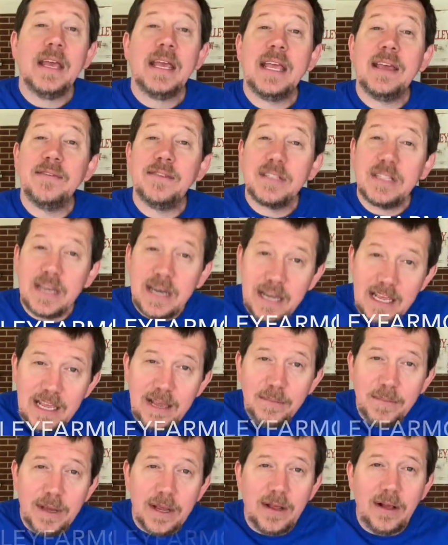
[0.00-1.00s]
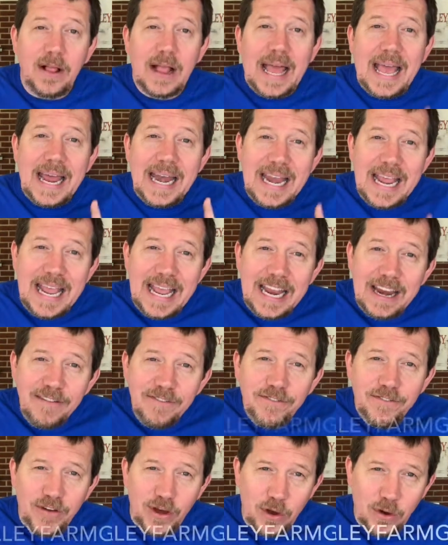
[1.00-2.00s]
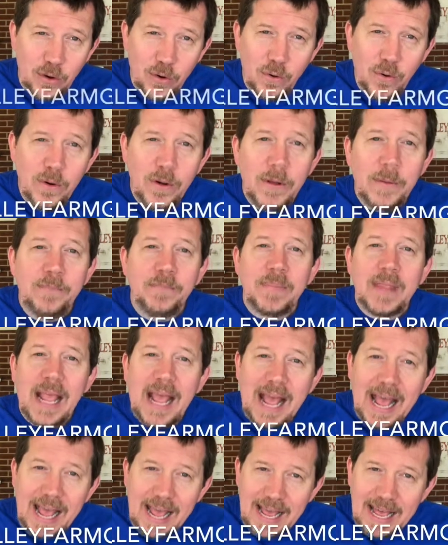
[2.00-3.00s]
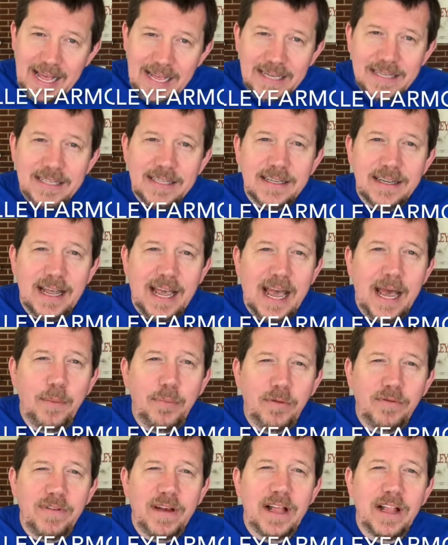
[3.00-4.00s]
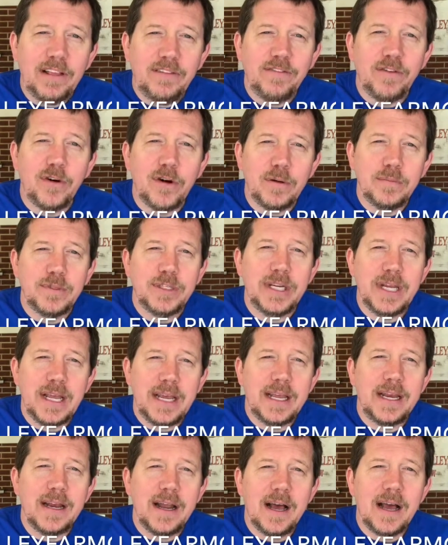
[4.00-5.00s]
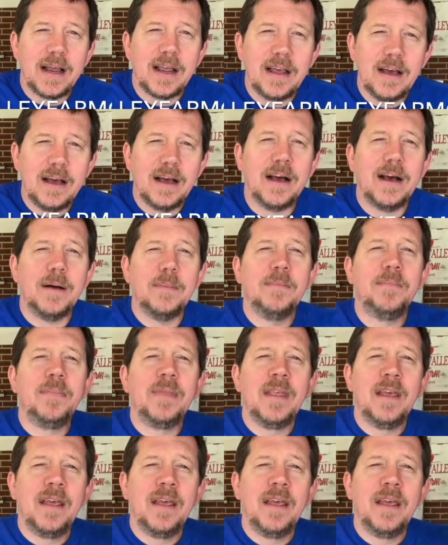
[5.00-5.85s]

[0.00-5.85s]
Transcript: Give us an email at info at applevalleyfarmga.com.